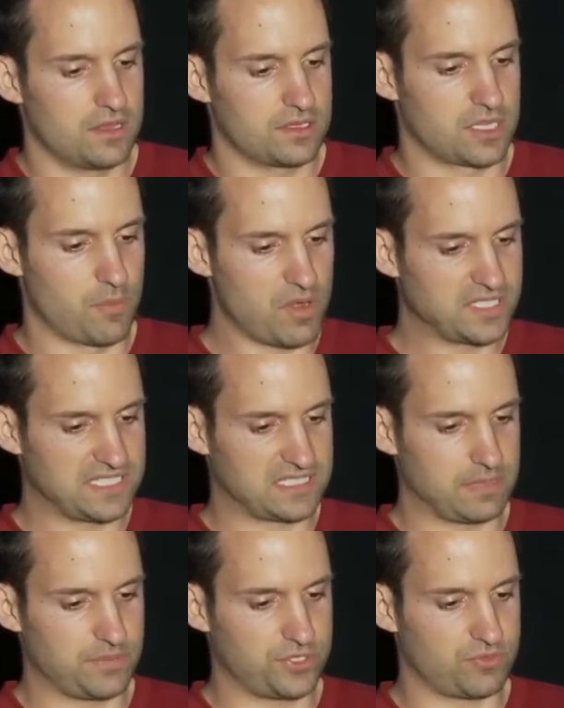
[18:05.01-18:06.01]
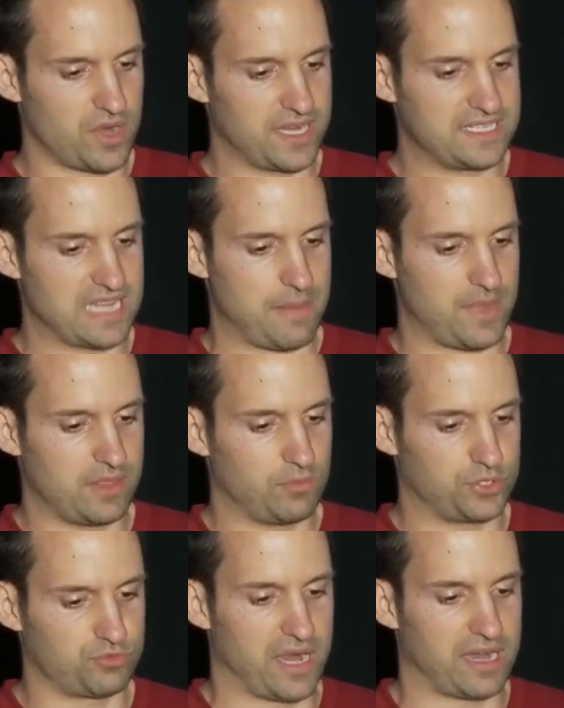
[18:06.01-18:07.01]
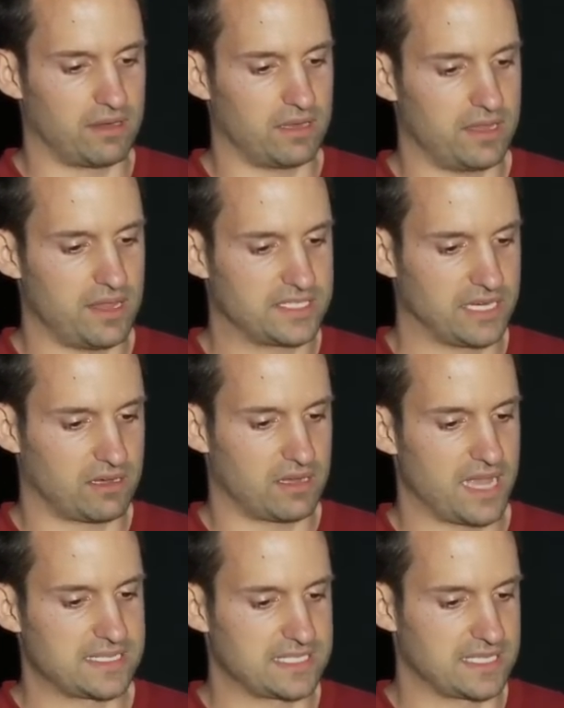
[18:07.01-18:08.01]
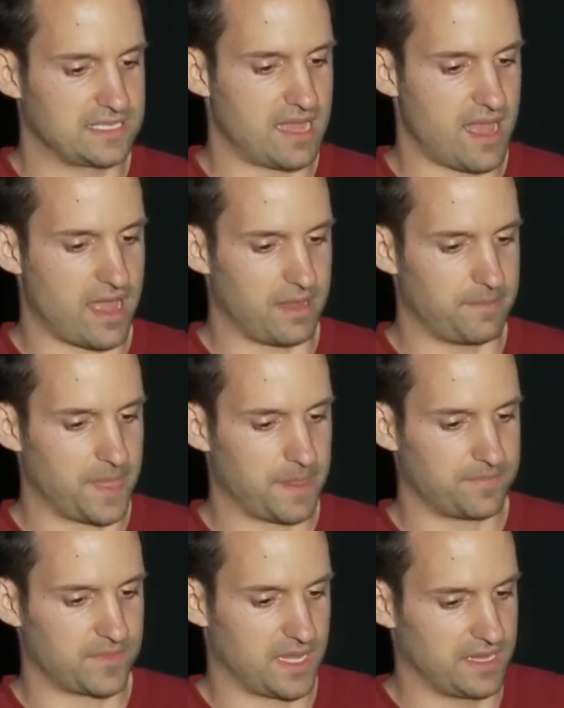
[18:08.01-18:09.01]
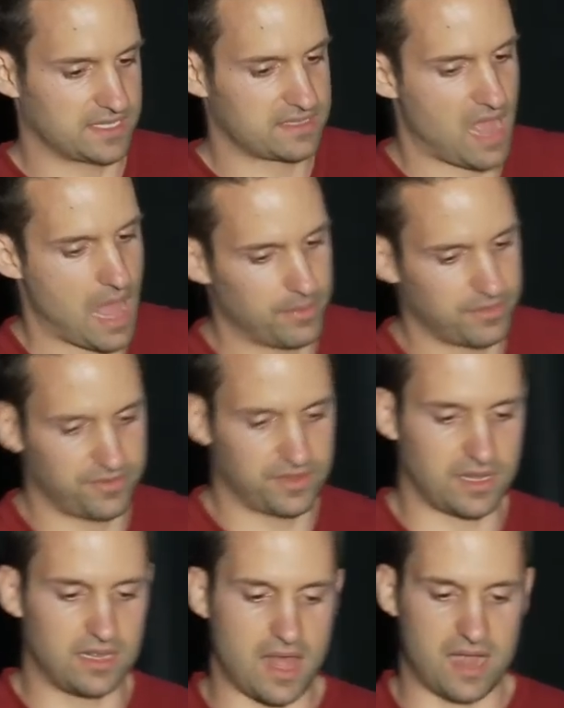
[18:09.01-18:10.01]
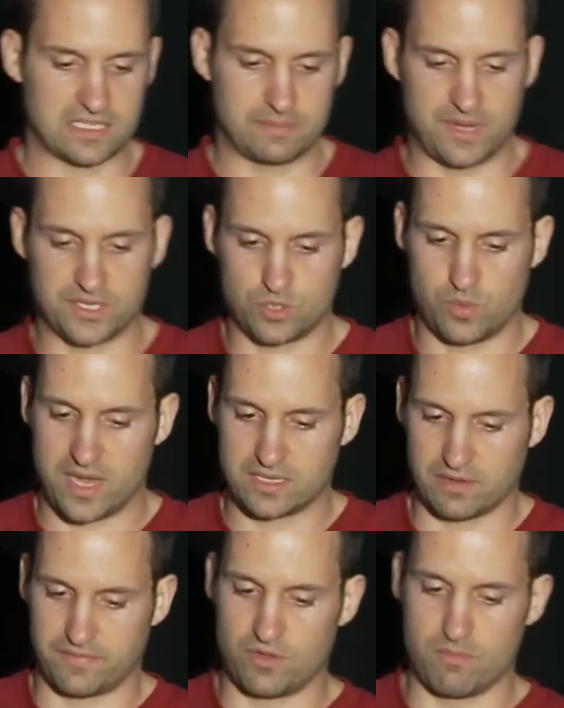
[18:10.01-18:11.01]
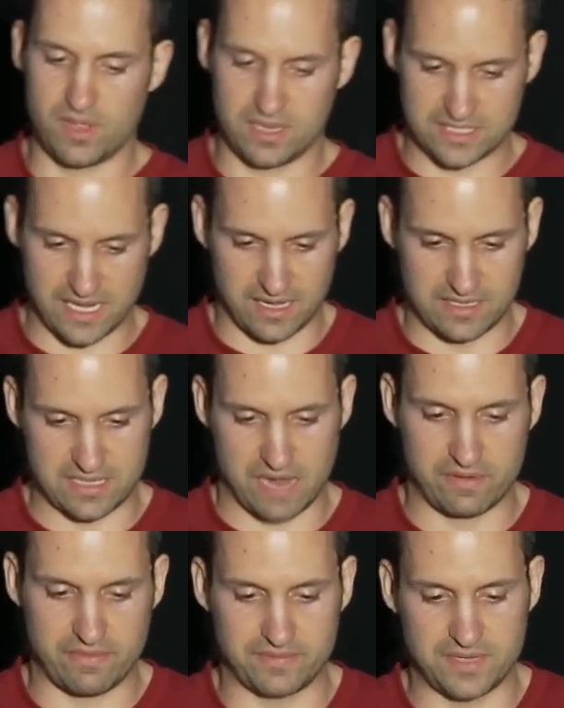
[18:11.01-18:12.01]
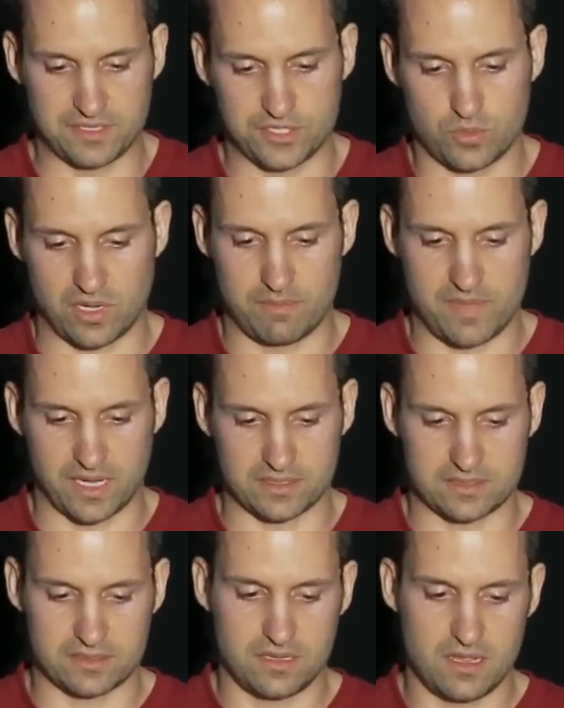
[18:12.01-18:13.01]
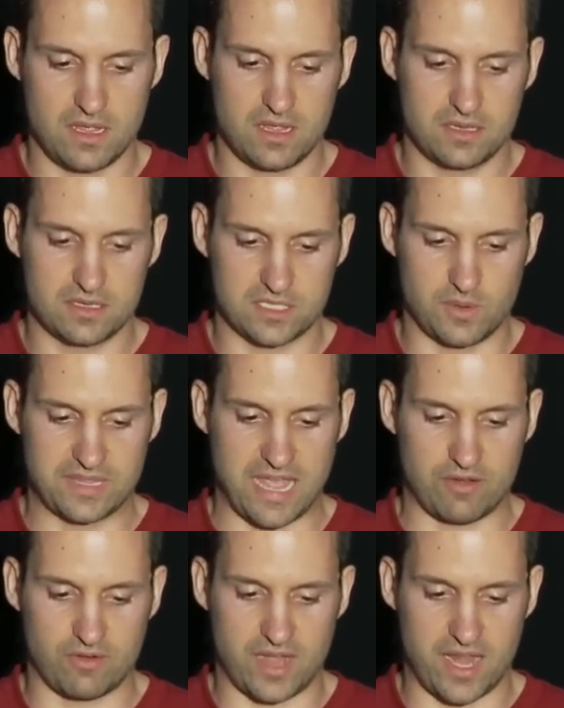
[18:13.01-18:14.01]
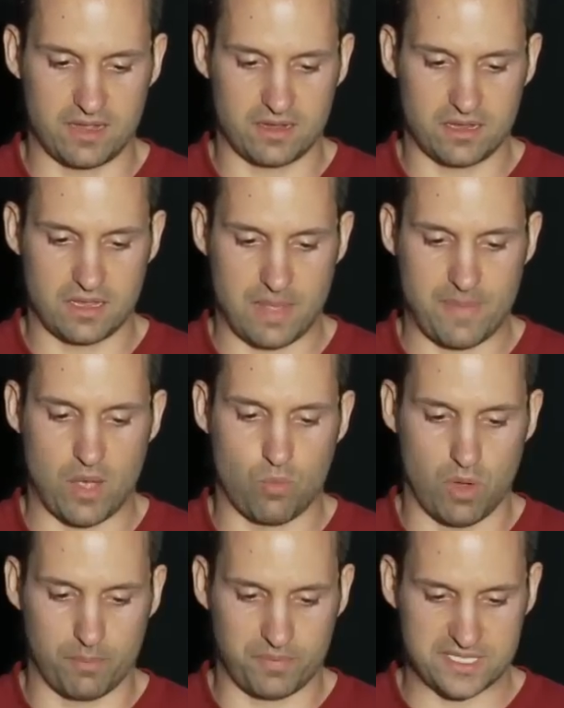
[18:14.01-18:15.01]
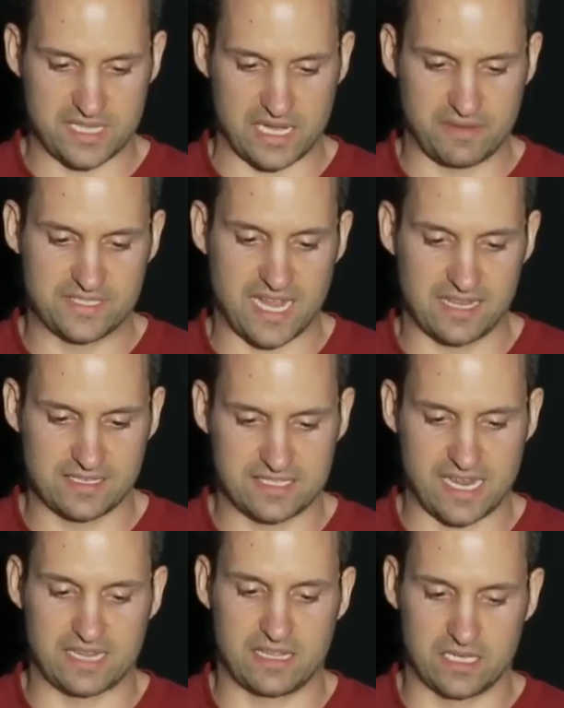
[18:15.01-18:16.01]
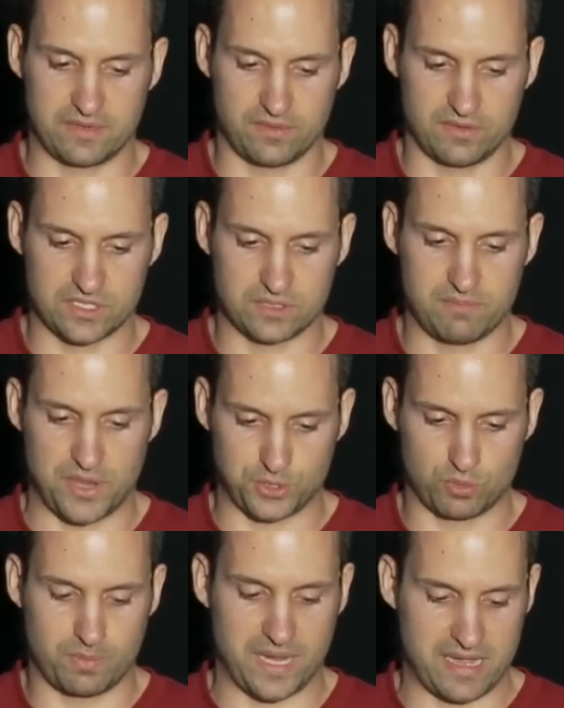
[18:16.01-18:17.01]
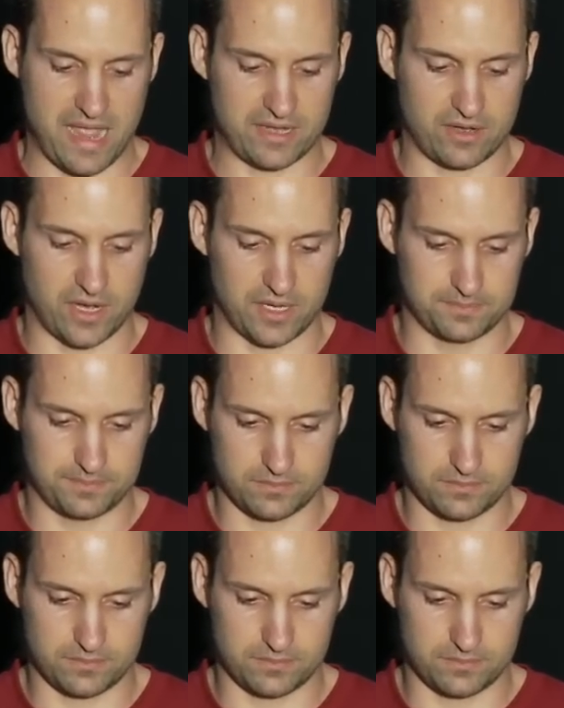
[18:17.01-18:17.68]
So most systems run a daemon which regularly synchronizes the time. It is common for the clock to be tweaked a few milliseconds every 15 to 20 minutes. So at that rate, about 1% of 10-second intervals measured would be inaccurate.